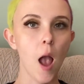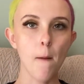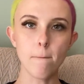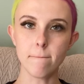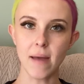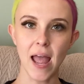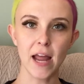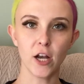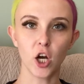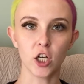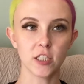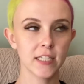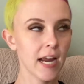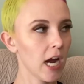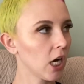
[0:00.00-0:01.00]
men are
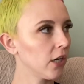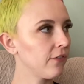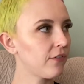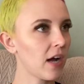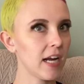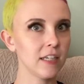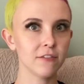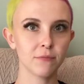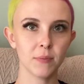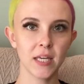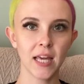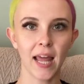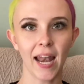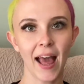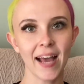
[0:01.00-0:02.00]
terrified of me,
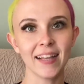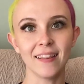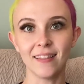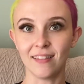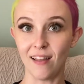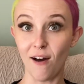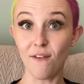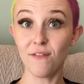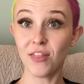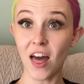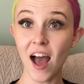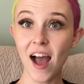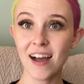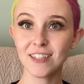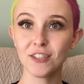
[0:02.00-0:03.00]
and I love
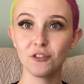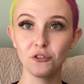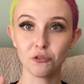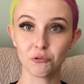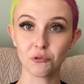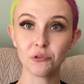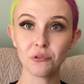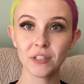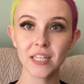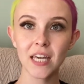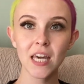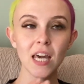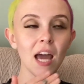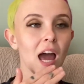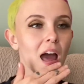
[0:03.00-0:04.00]
that,
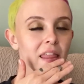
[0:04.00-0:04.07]
truly.